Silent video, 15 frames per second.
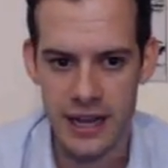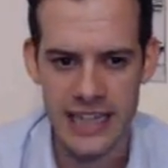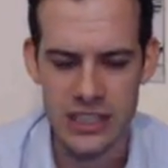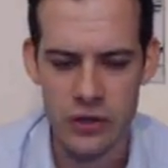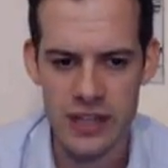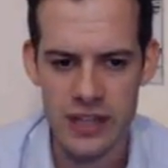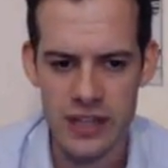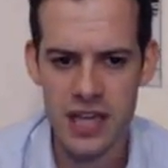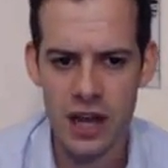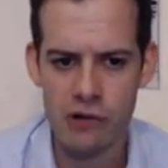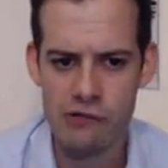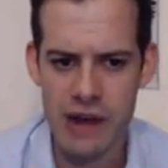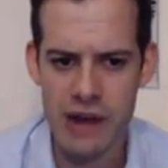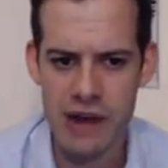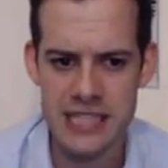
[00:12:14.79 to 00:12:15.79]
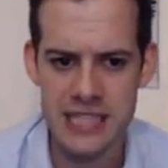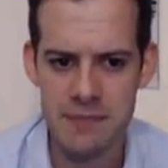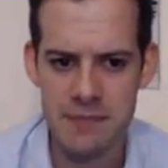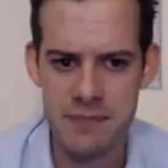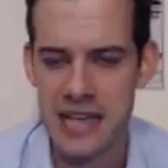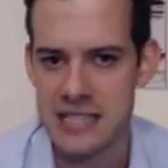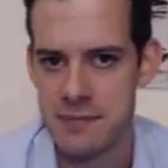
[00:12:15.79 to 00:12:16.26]
And so this raises
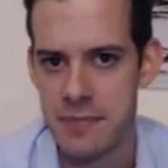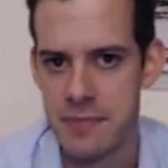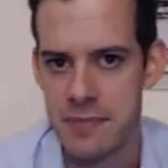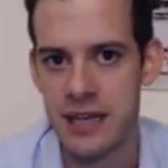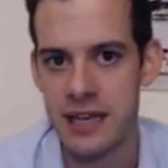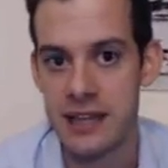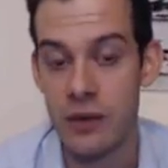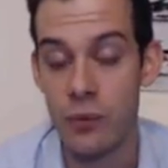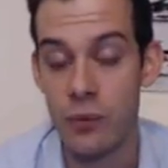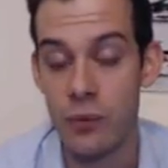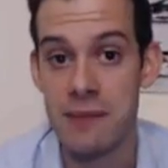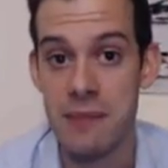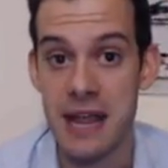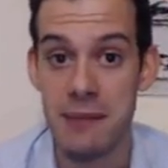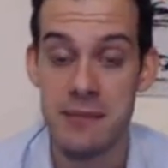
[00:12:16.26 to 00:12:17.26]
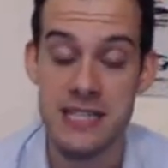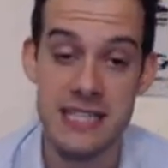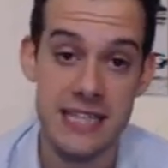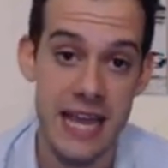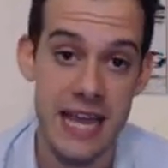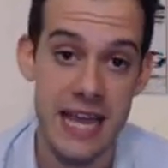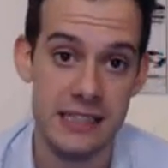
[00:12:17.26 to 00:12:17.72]
the possibility that we can make
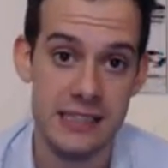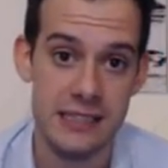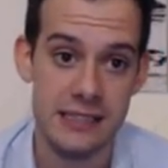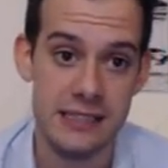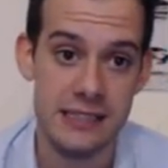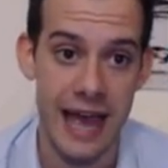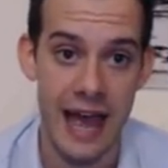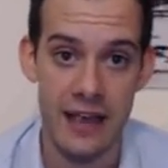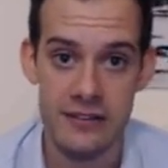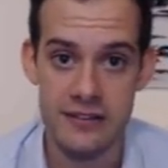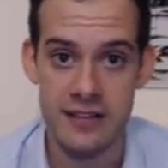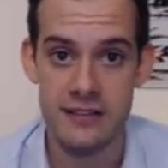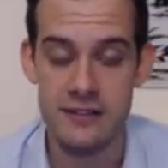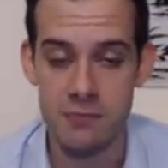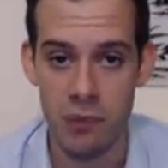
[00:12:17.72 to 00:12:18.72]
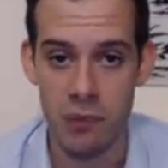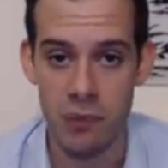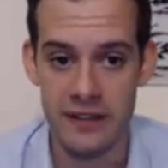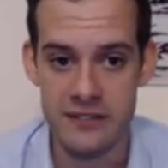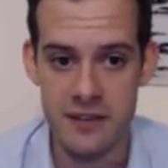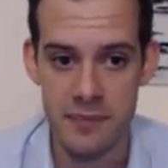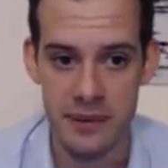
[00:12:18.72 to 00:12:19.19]
mistakes as these
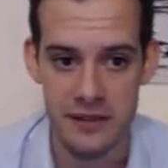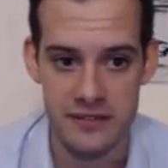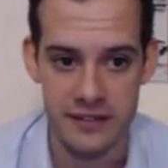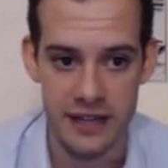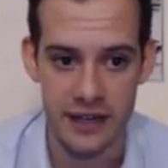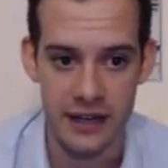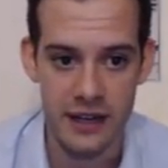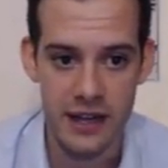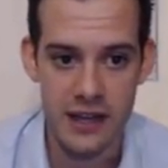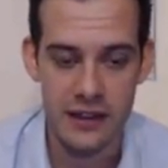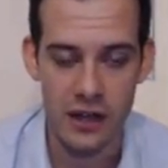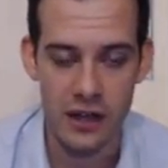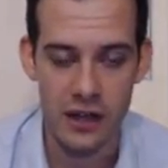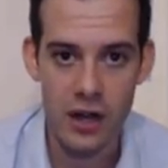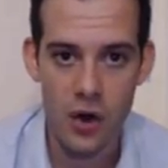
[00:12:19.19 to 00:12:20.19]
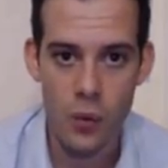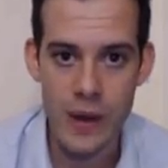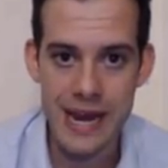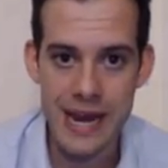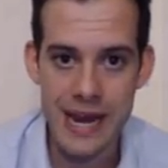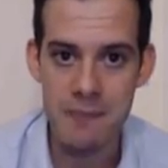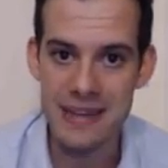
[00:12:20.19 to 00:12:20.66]
participants did, that
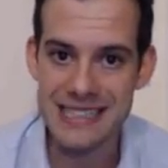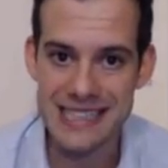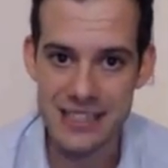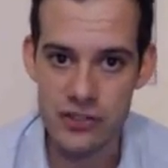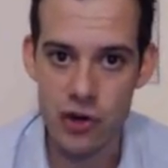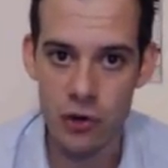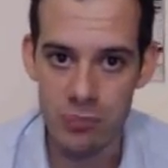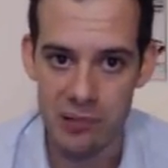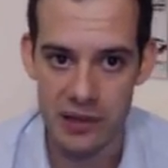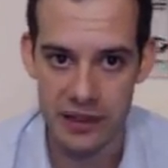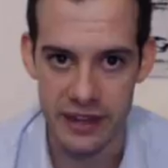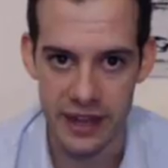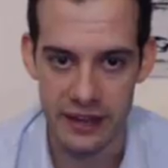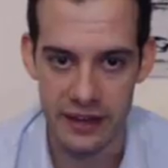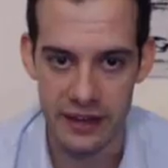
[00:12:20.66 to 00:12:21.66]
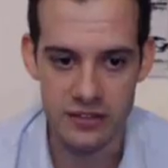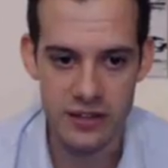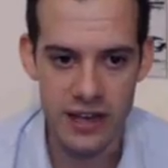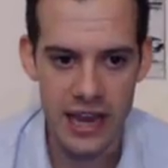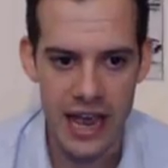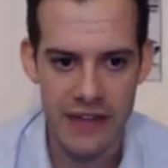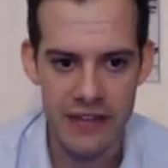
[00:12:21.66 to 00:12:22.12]
we can misinterpret things.
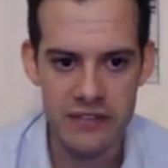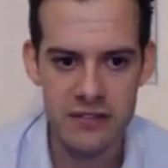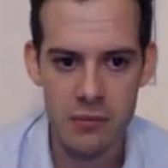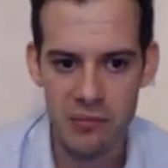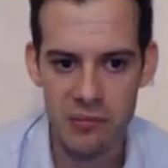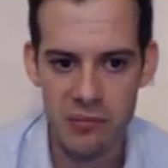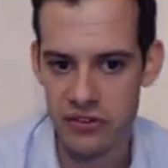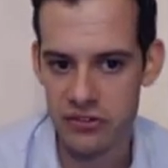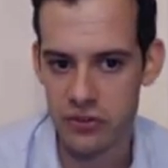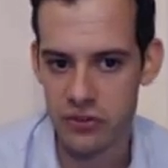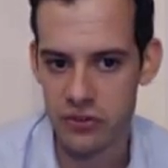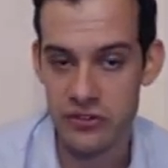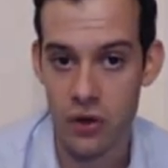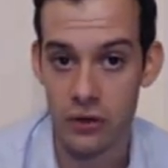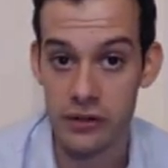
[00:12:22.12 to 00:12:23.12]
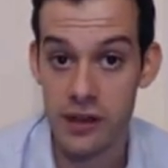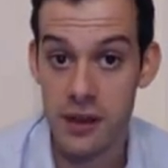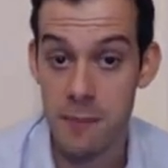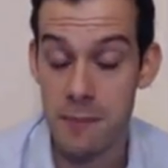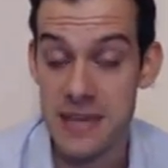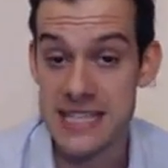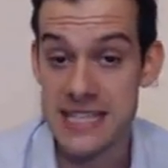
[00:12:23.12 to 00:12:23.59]
And this brings us to what's called
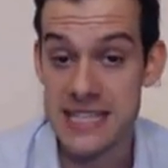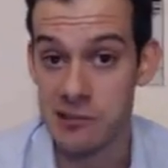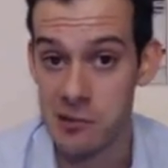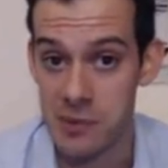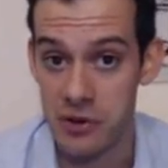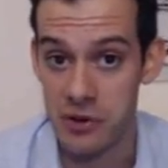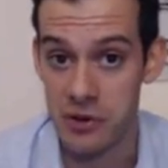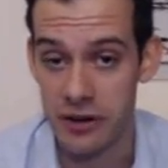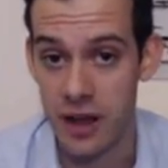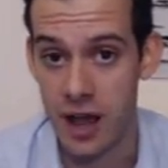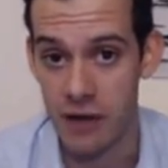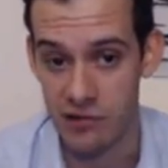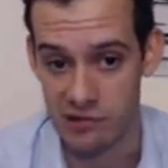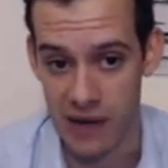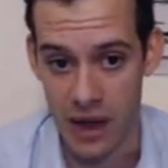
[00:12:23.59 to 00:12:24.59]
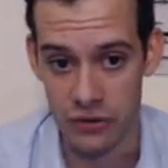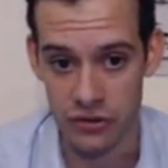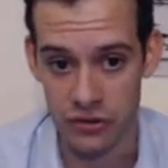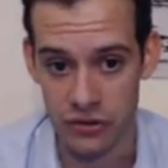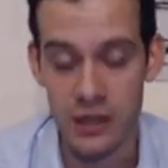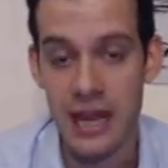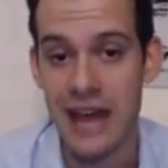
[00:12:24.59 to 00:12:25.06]
misattribution of
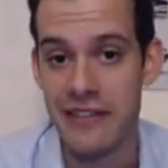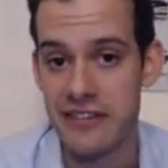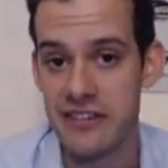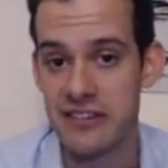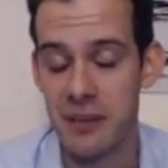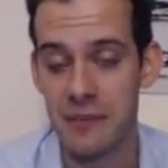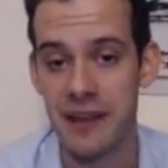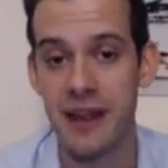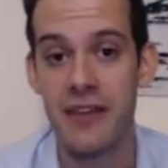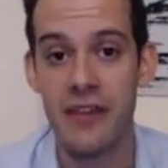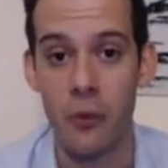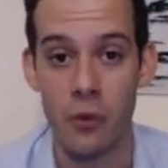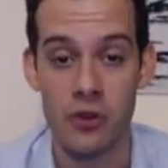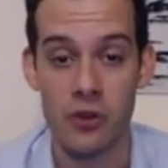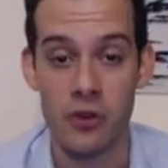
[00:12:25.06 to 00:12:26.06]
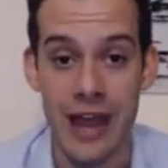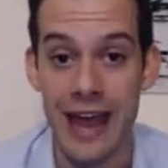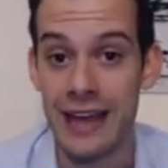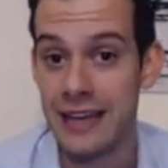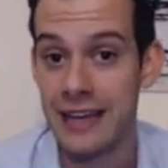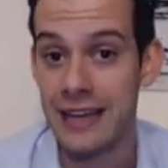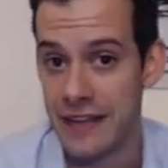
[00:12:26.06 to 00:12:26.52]
arousal. And this is something that we'll look
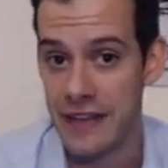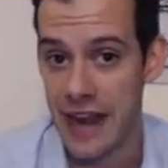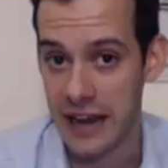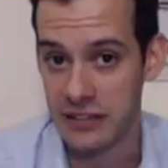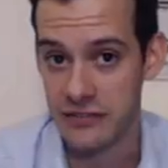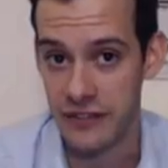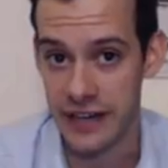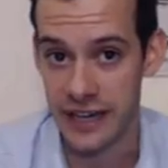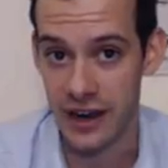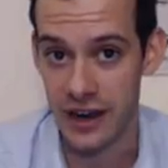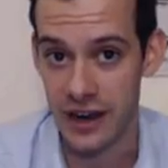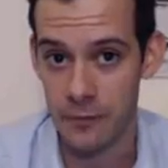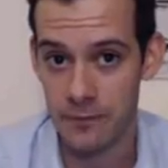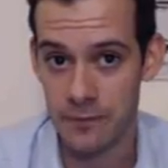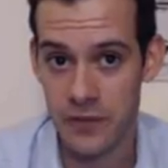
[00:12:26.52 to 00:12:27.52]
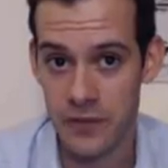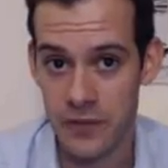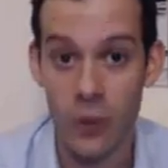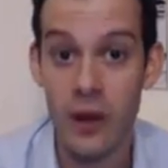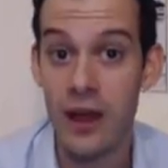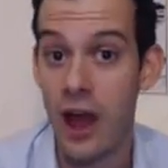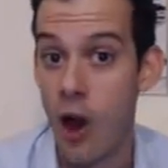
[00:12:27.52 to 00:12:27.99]
at in the next video.
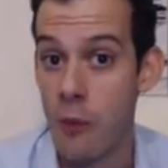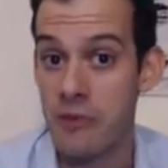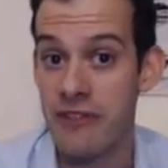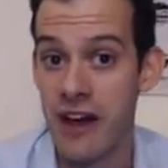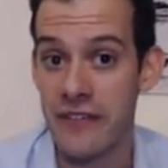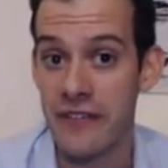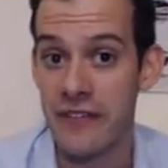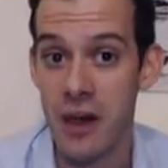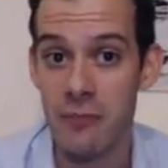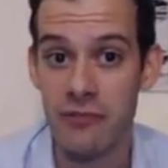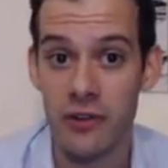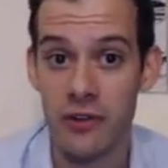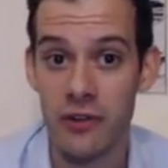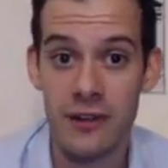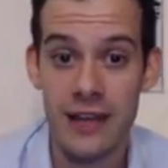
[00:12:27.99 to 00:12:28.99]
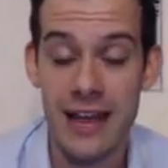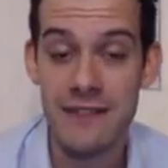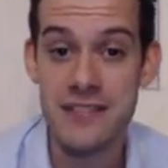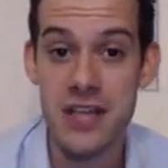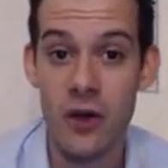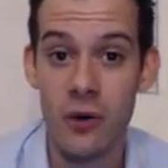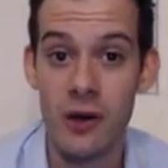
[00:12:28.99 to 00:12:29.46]
So I hope you found this helpful.
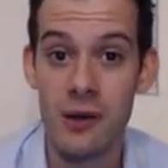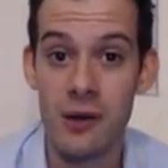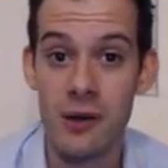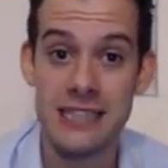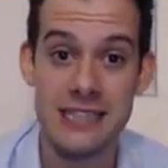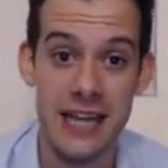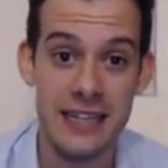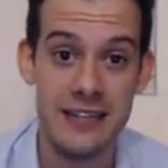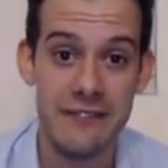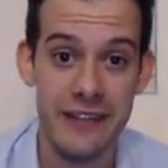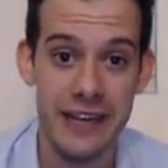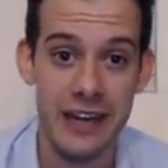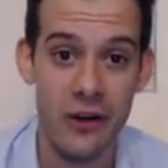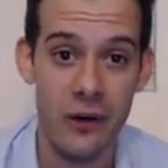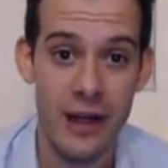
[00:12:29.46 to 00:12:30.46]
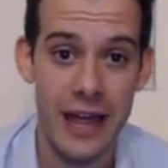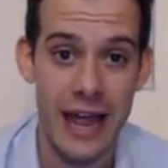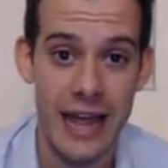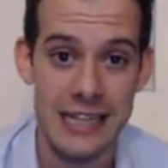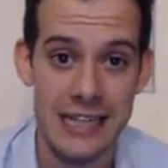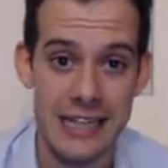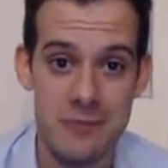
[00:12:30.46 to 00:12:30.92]
If so, please like the video
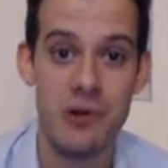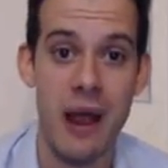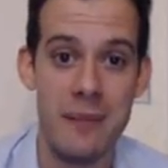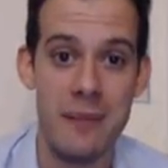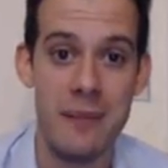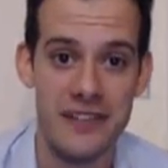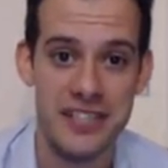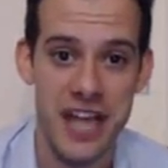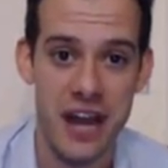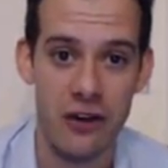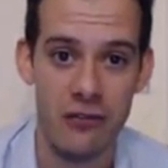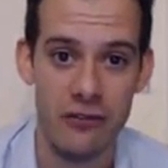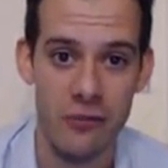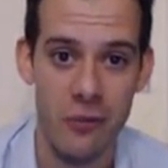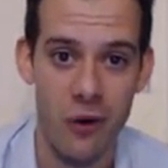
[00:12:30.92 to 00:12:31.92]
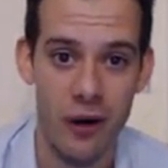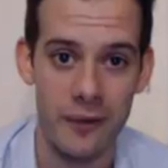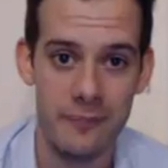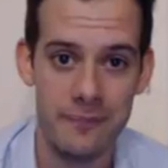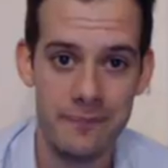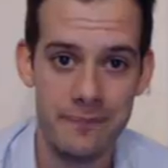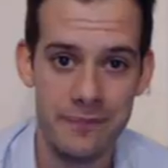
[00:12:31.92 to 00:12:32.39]
and subscribe to the channel for
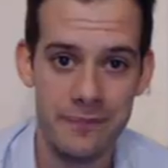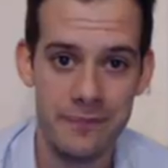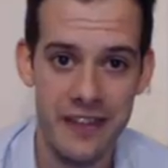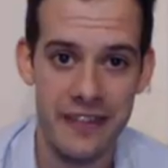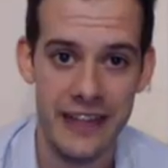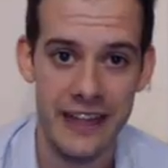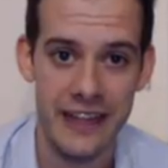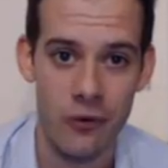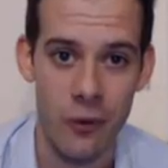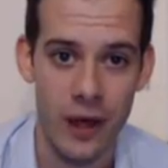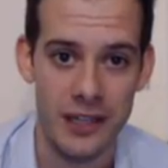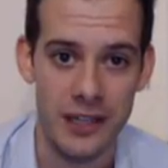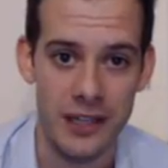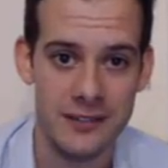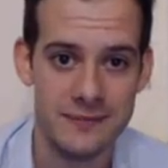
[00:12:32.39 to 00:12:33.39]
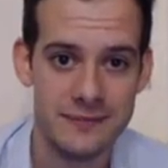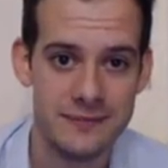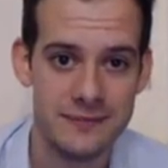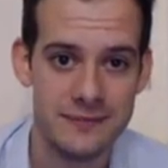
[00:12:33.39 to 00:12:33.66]
more. Thanks for watching.